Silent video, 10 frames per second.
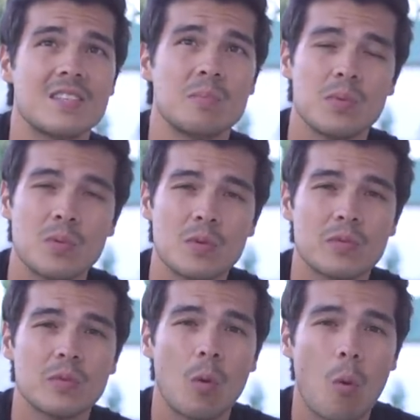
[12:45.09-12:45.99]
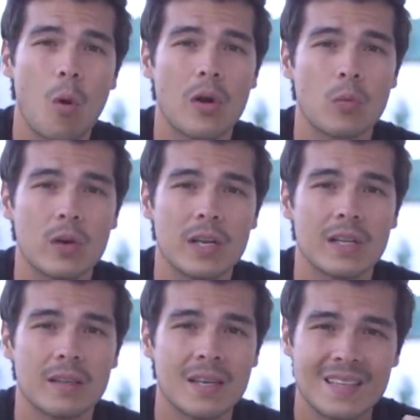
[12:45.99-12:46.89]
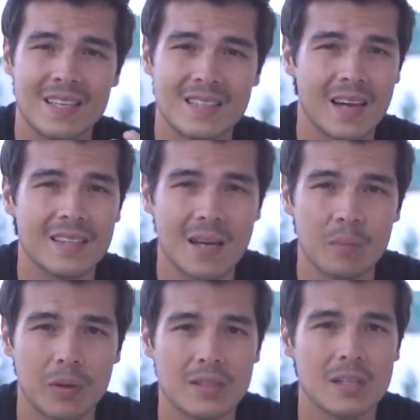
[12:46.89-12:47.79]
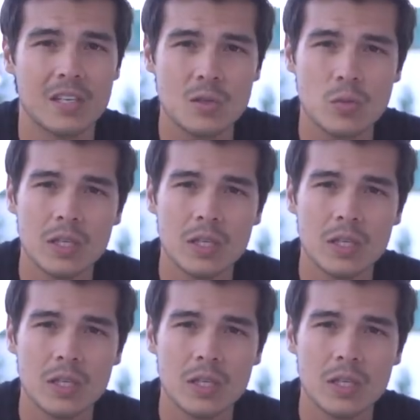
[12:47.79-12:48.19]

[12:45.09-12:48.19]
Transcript: these beautiful award-winning design templates that are just